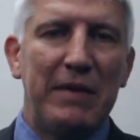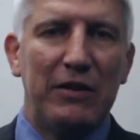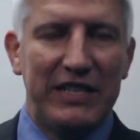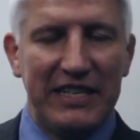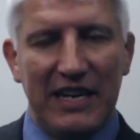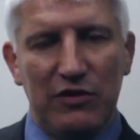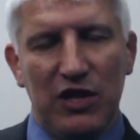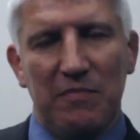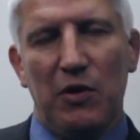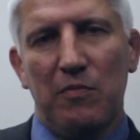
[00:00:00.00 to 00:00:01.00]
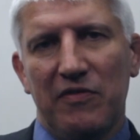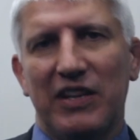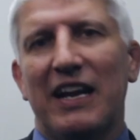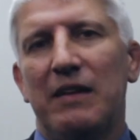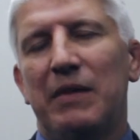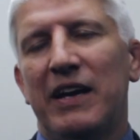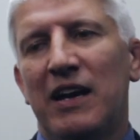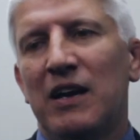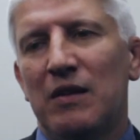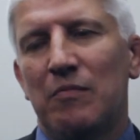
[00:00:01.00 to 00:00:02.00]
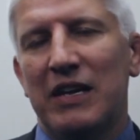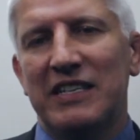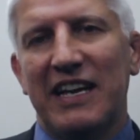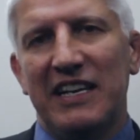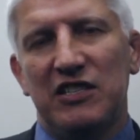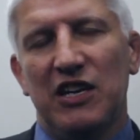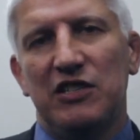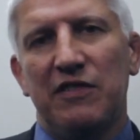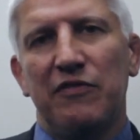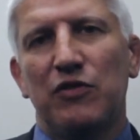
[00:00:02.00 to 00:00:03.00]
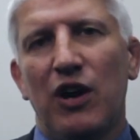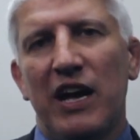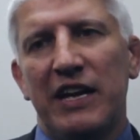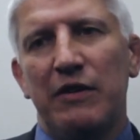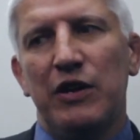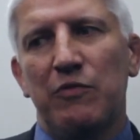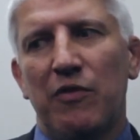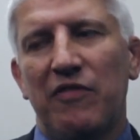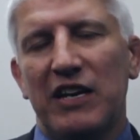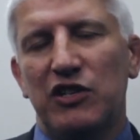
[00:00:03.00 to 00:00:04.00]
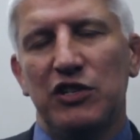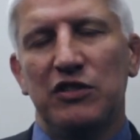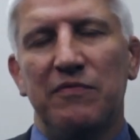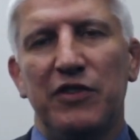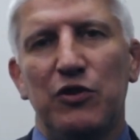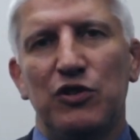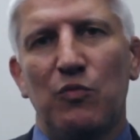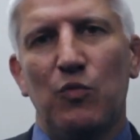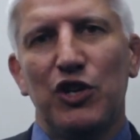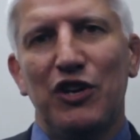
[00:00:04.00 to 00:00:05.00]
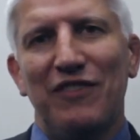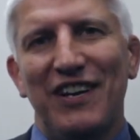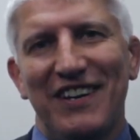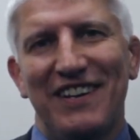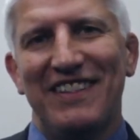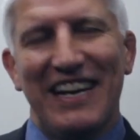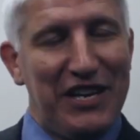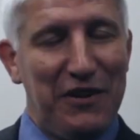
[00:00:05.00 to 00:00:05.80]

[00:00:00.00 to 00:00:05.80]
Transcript: email details at the bottom of the clip here please get in touch if you've got any reflections or views on what you've heard. Thank